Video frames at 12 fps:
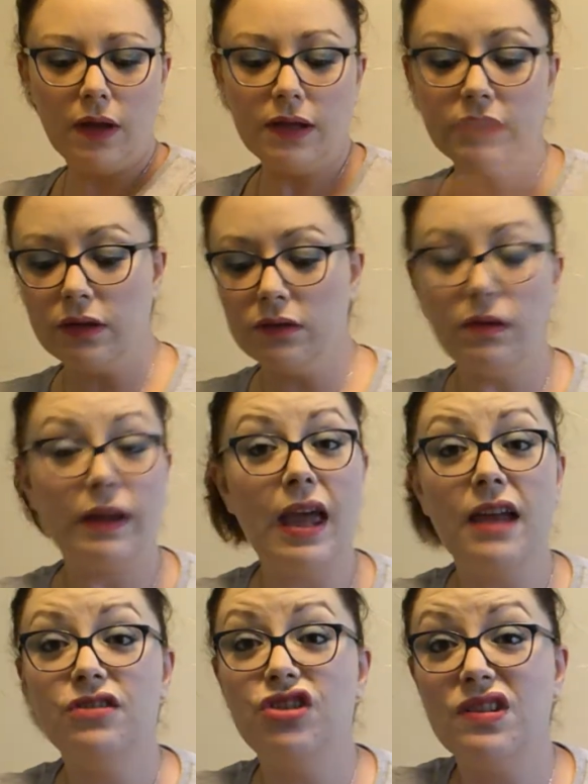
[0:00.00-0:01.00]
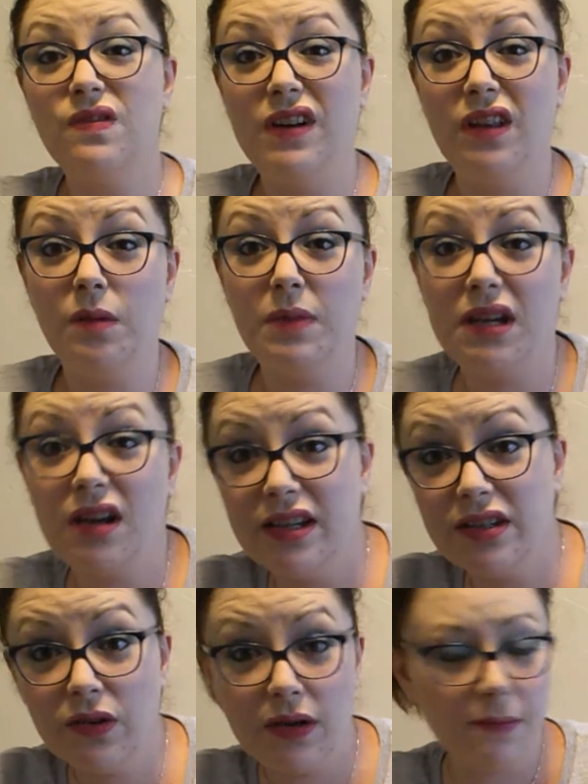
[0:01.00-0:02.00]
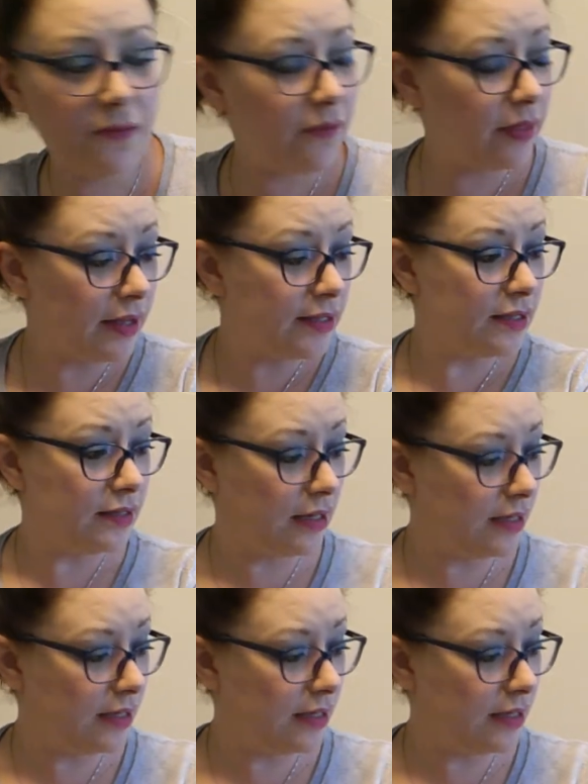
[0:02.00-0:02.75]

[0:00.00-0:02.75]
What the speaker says: So again, just vanilla bean ice cream for this. It's a